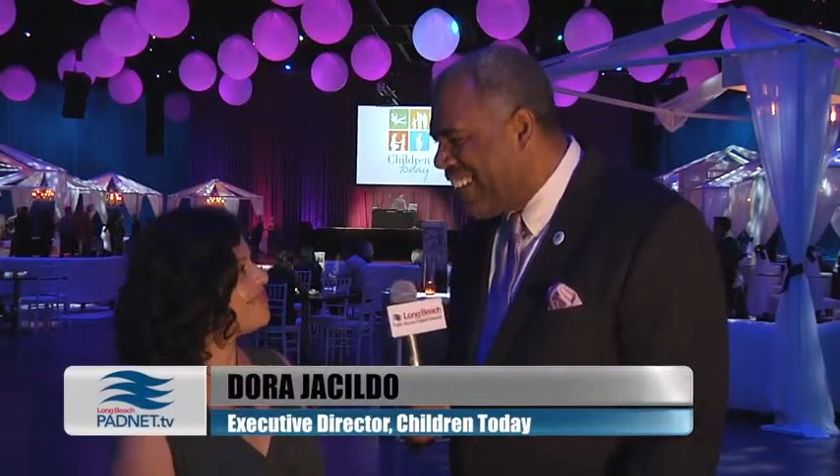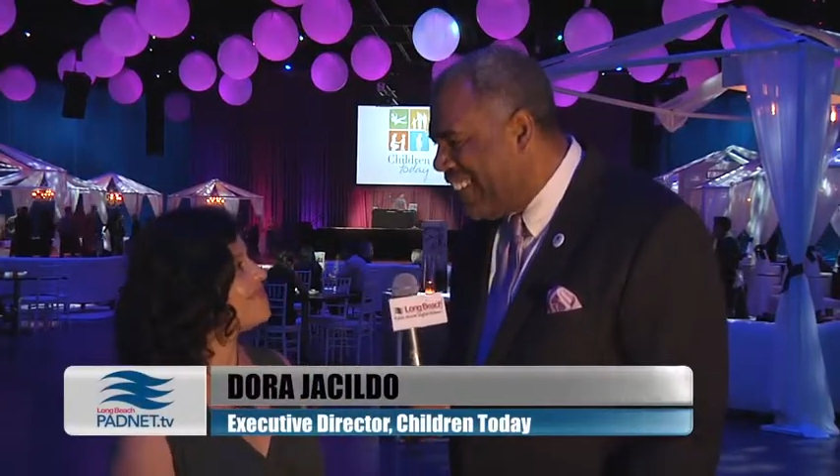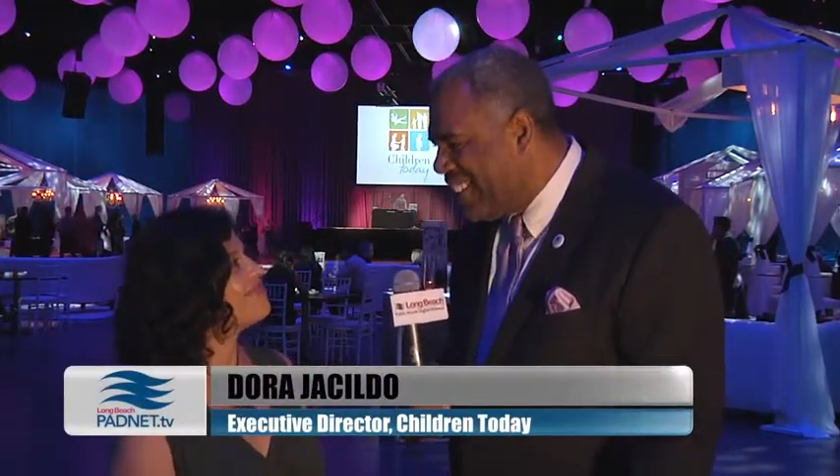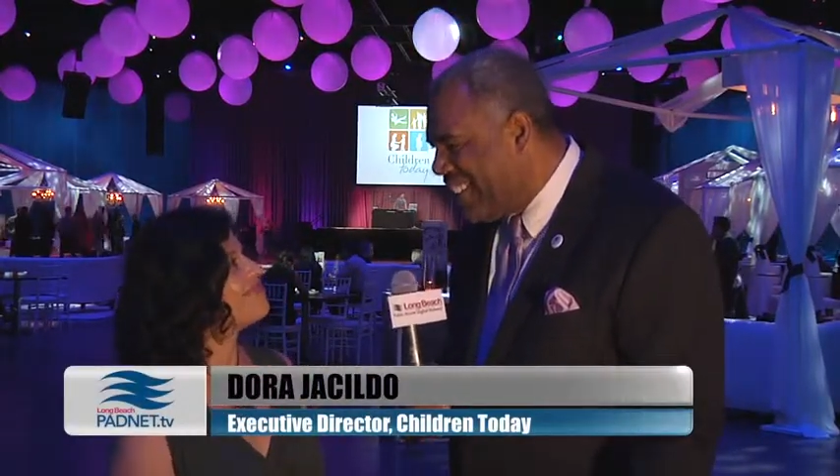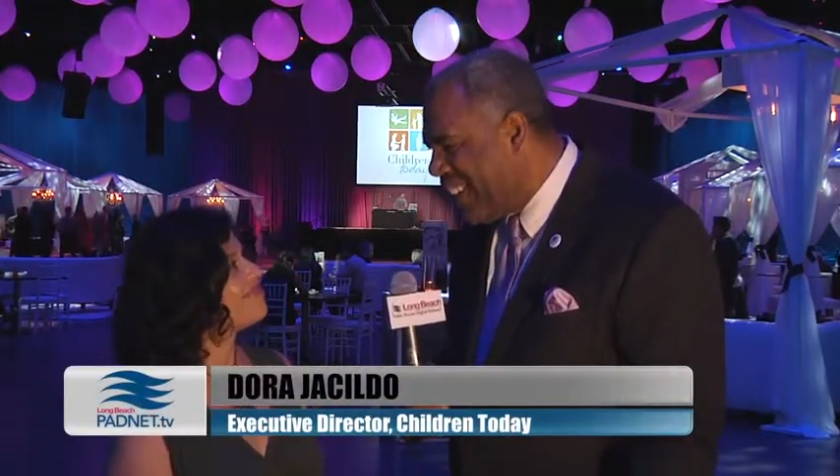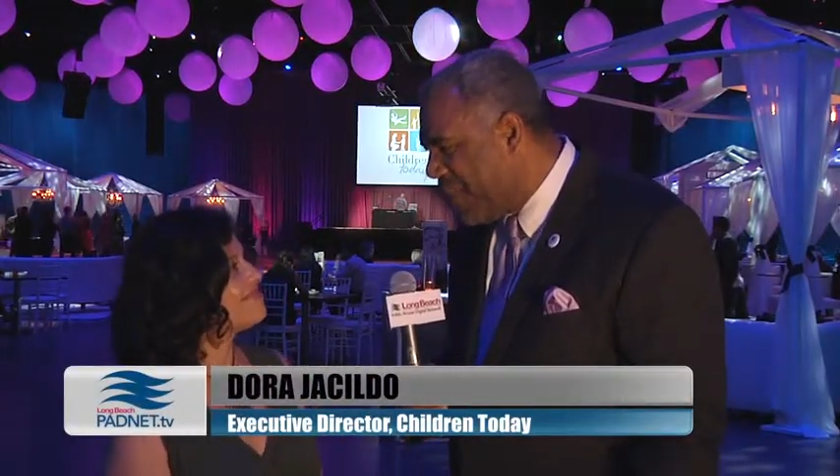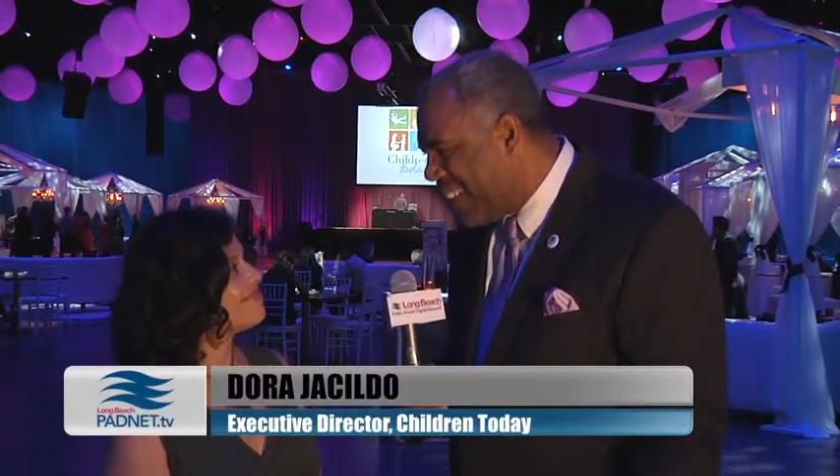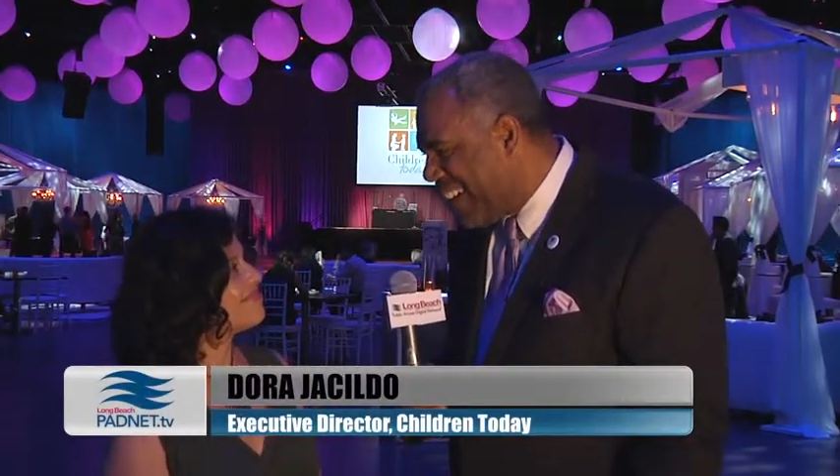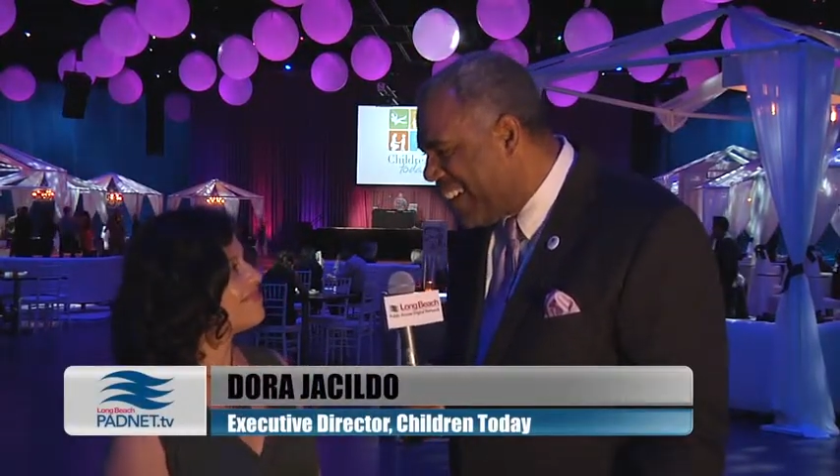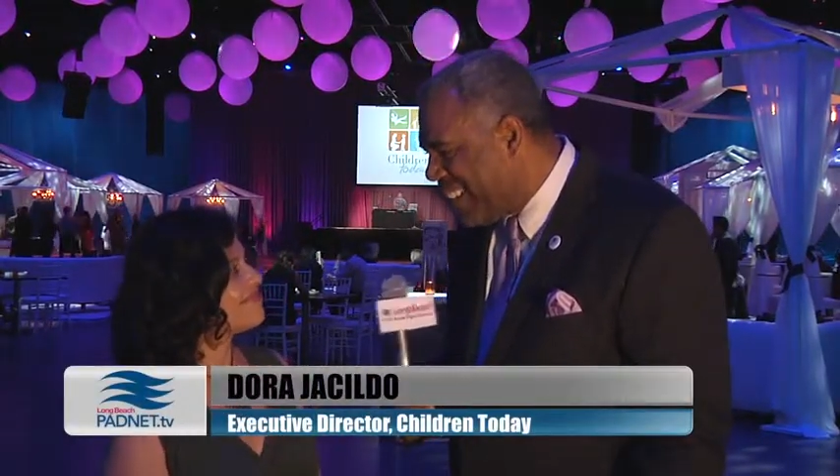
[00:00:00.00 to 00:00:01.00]
Can you share
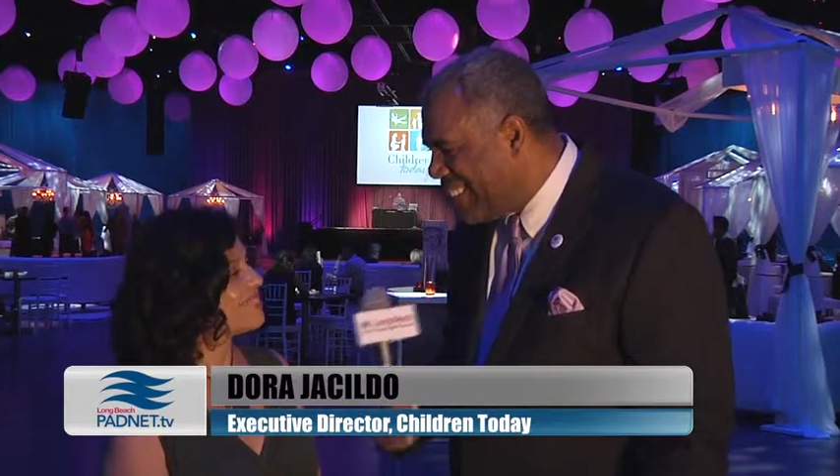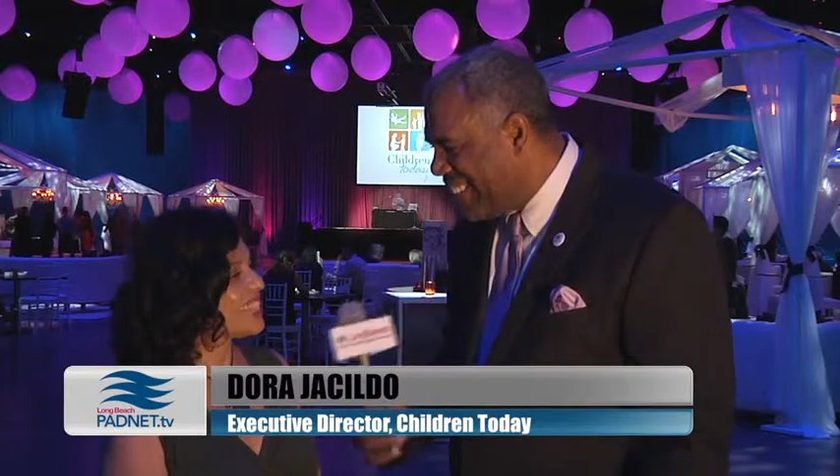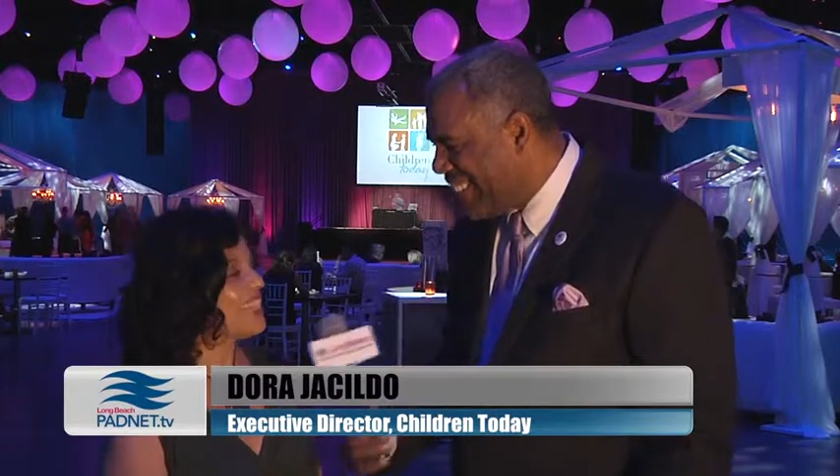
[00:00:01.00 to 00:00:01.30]
what that is?